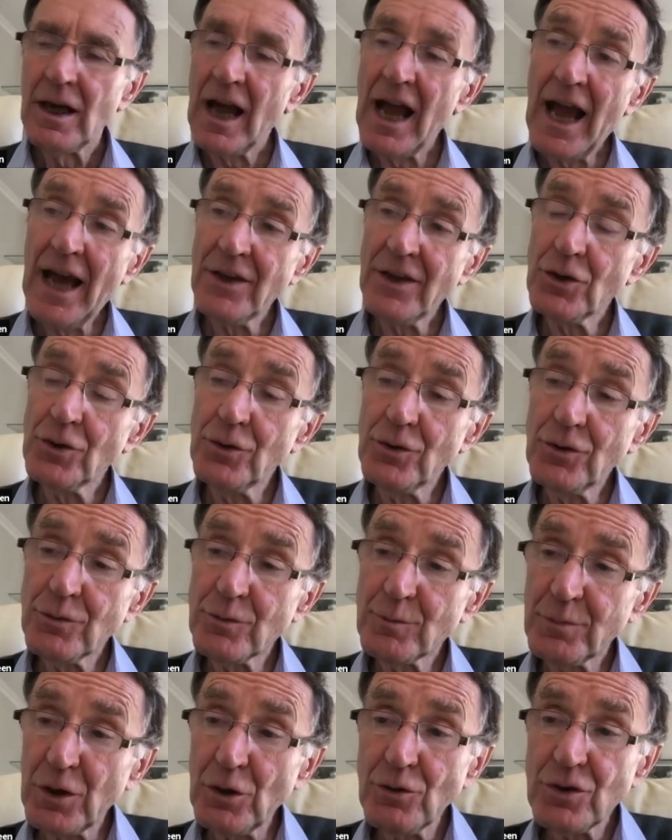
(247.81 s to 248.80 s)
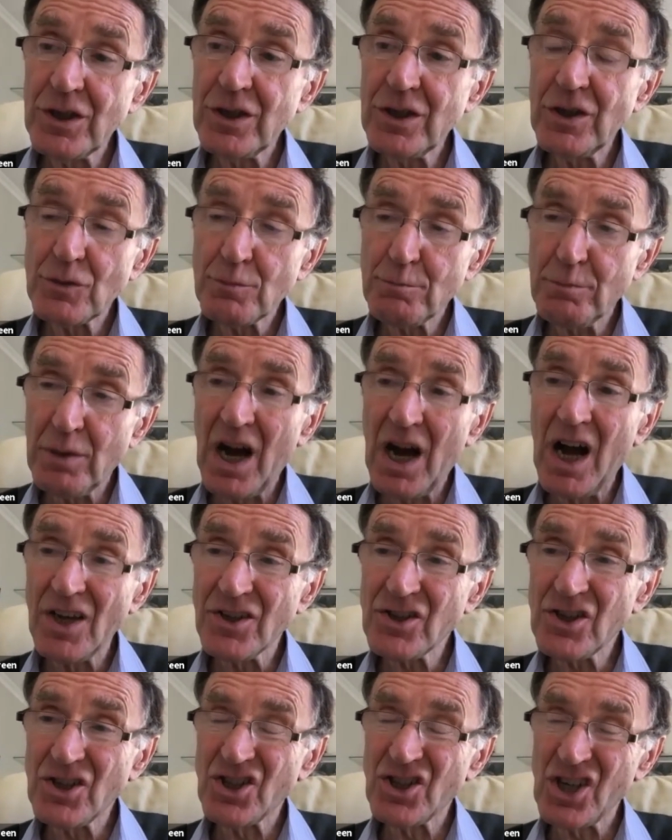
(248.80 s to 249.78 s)
and whose beauty is
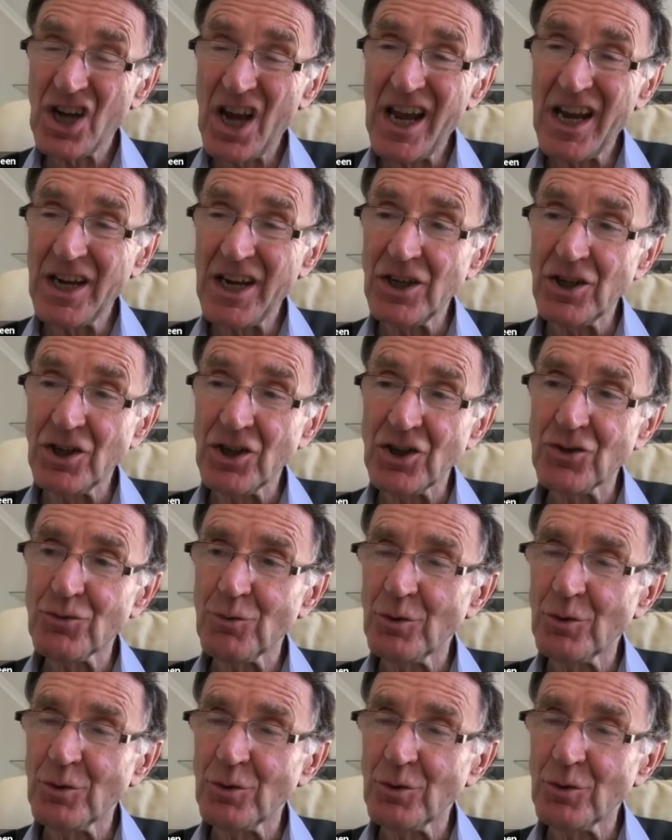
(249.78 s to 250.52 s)
past change,